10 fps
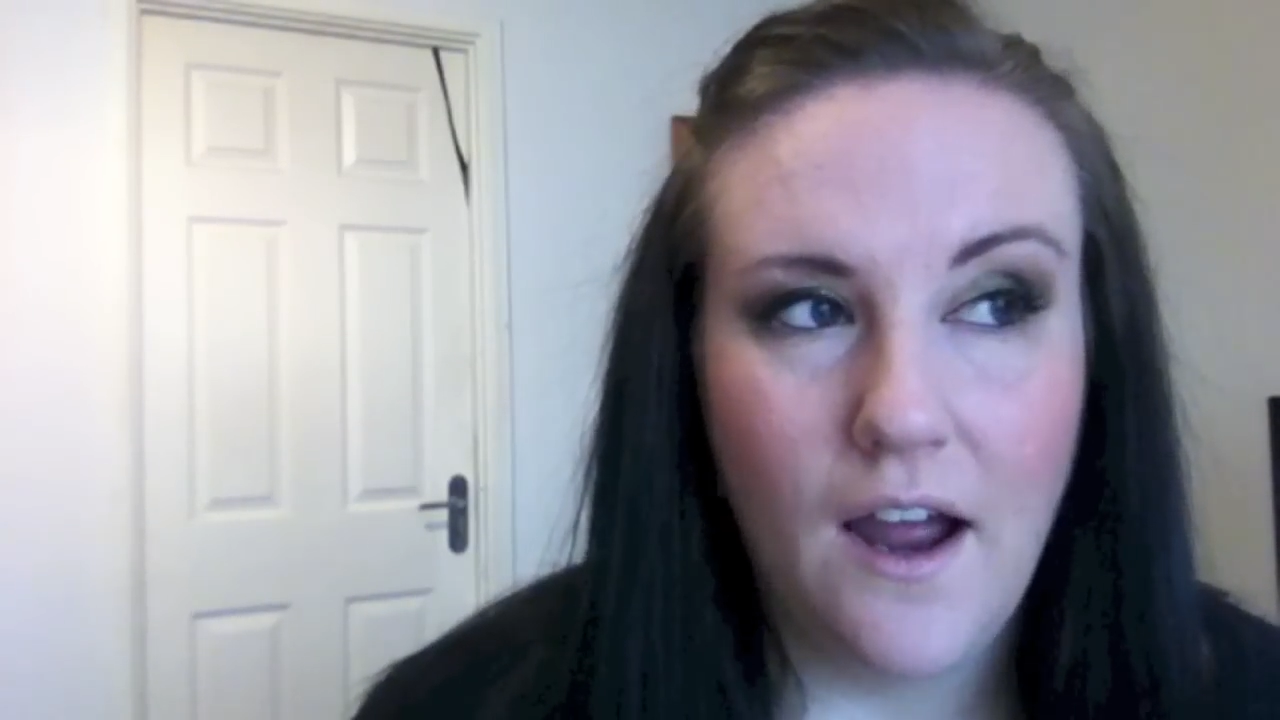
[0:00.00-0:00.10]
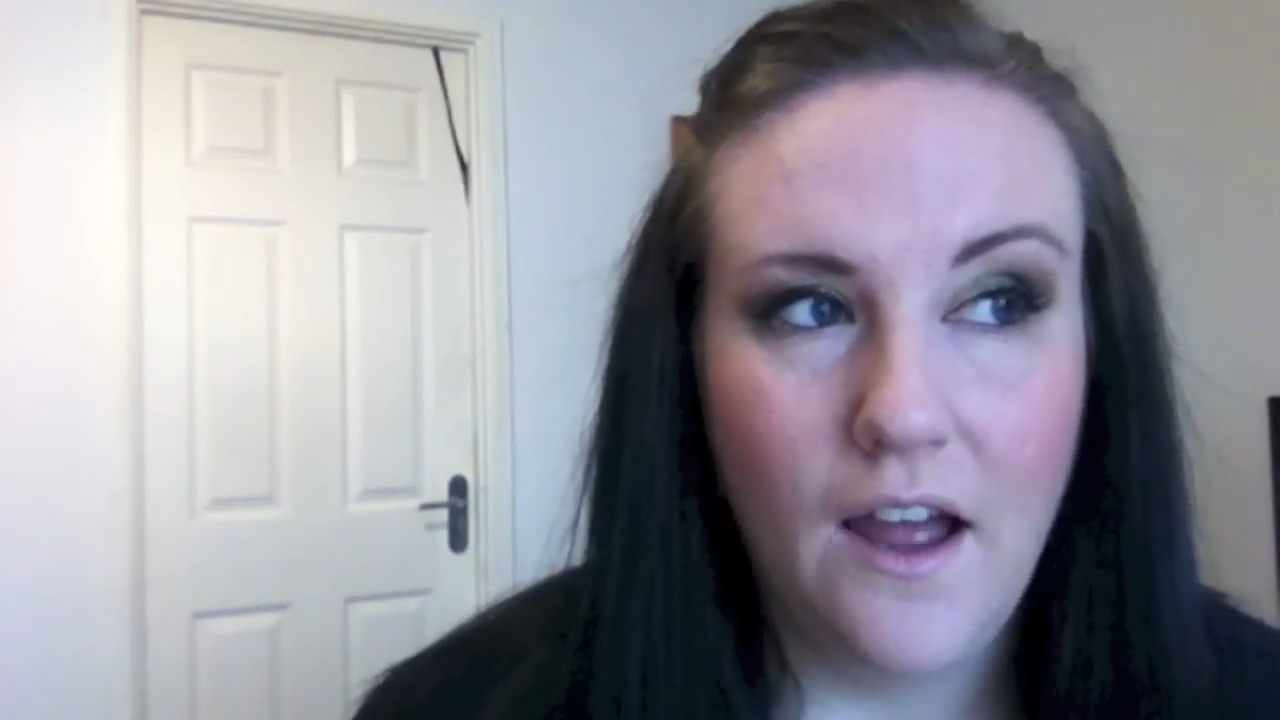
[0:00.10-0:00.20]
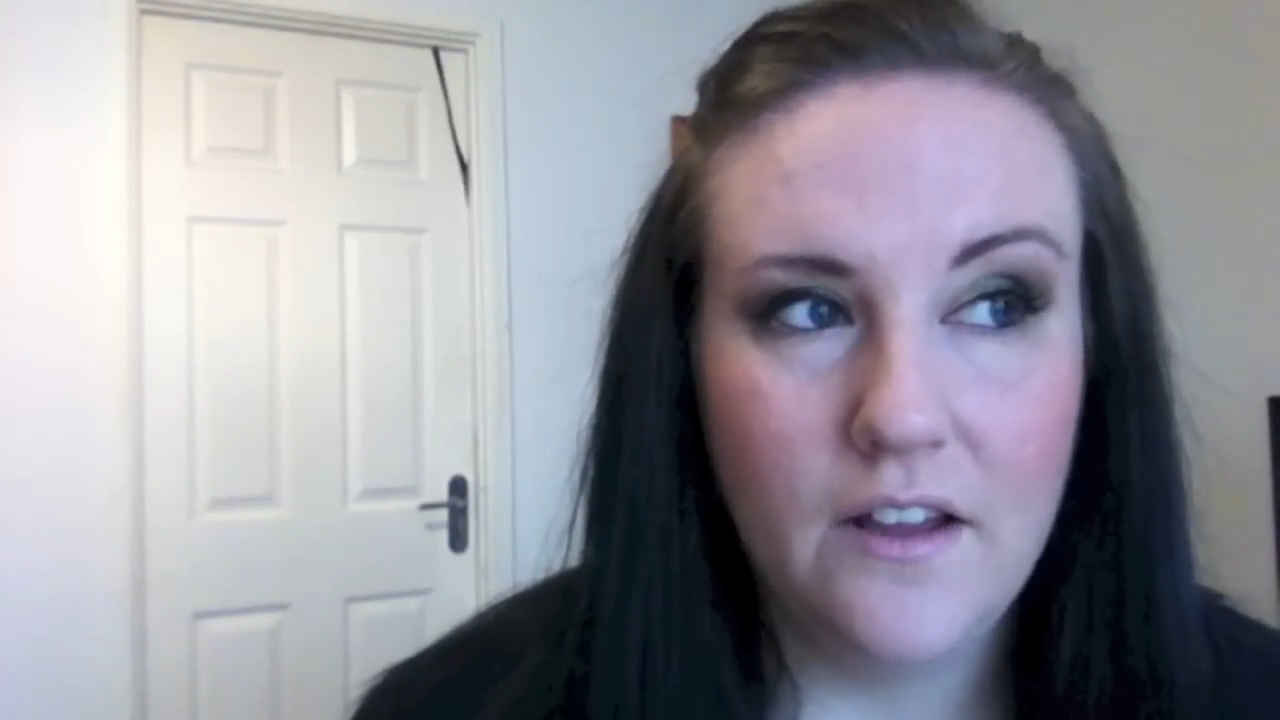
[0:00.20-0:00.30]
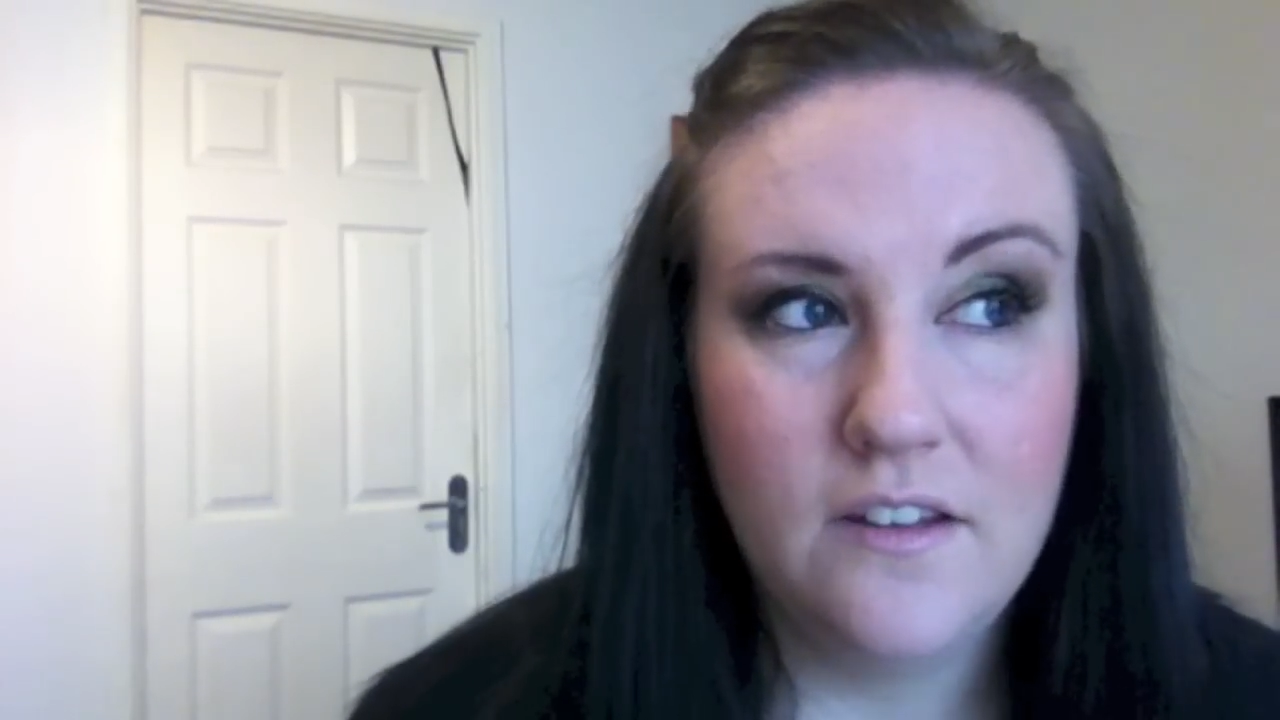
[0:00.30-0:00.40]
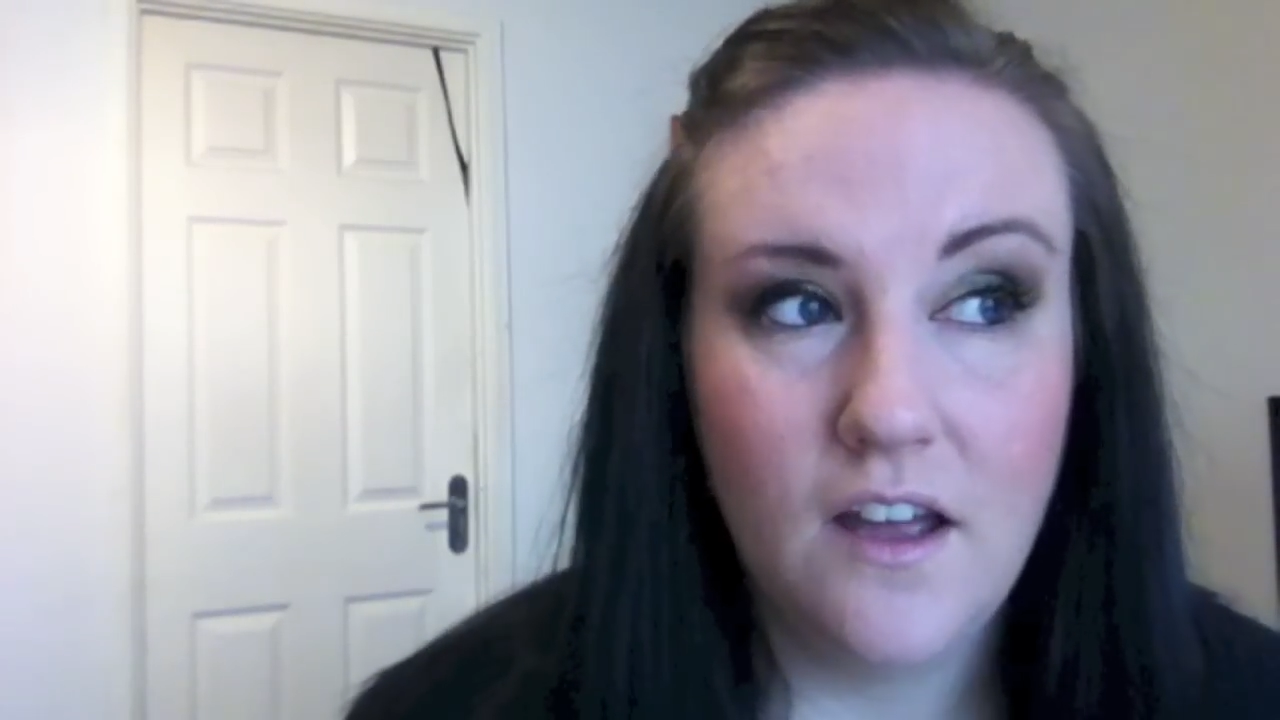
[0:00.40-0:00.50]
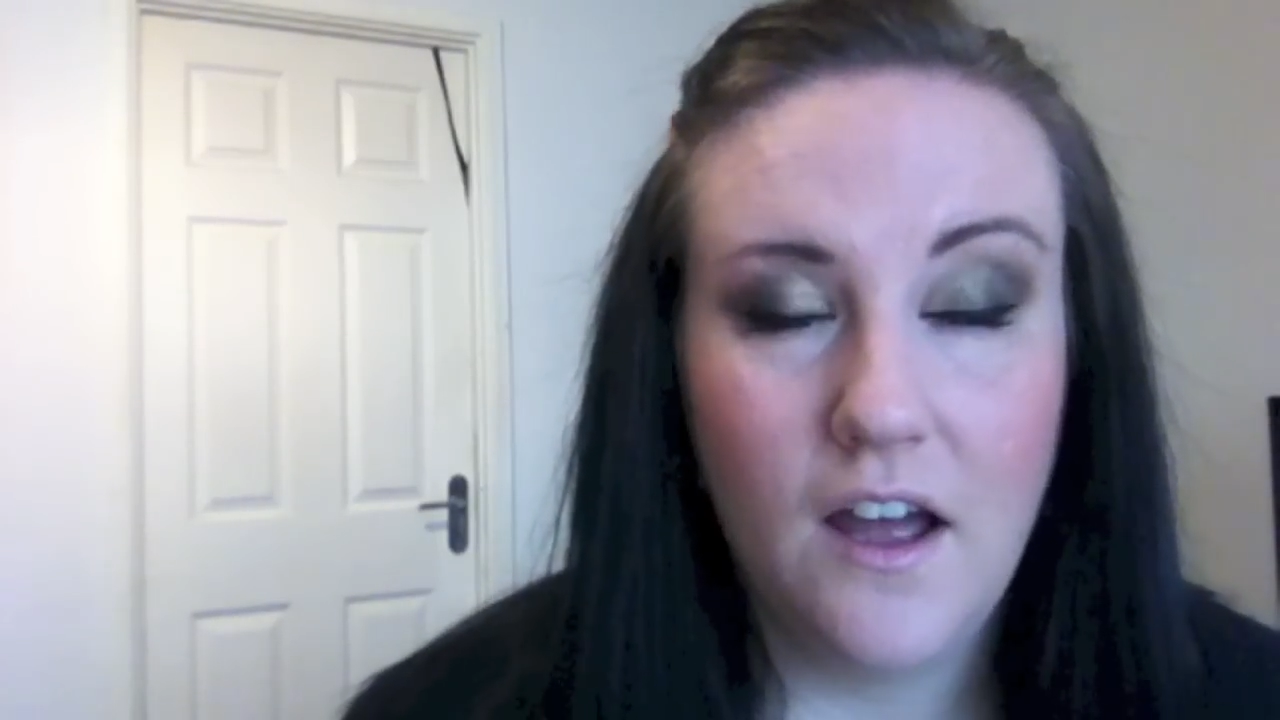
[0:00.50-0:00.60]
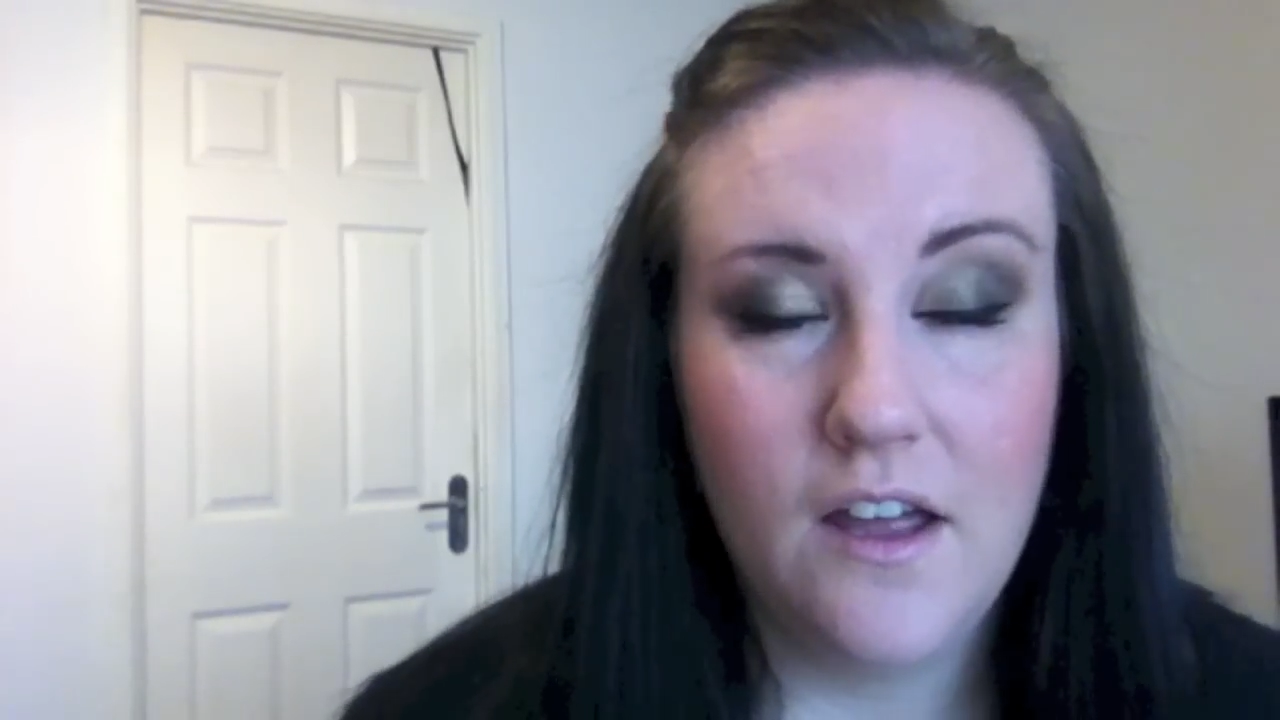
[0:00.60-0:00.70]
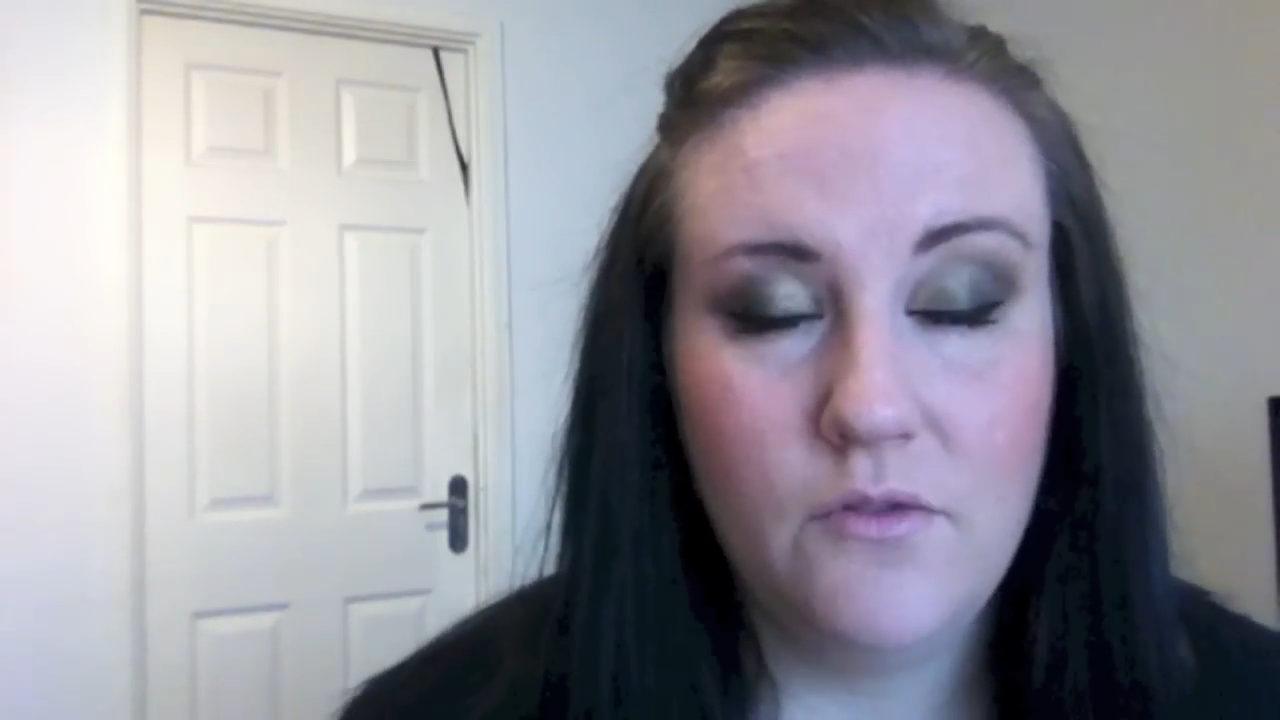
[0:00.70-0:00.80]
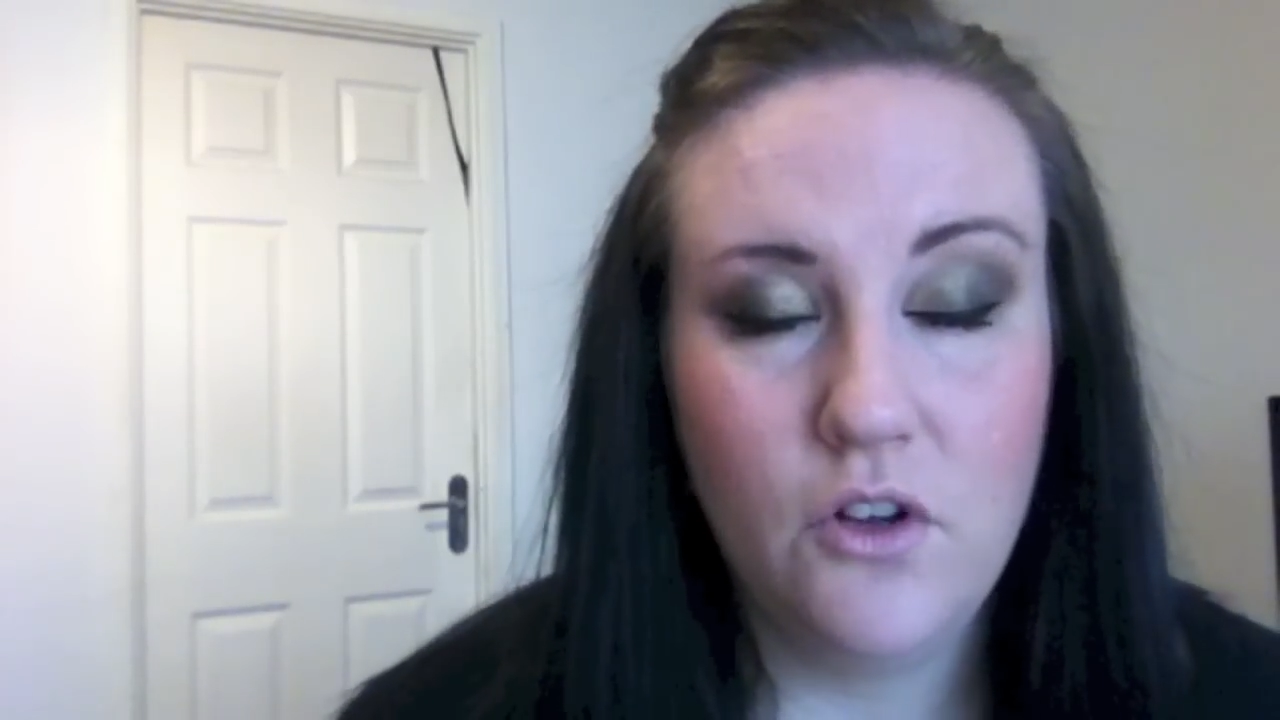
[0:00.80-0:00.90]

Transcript: And I've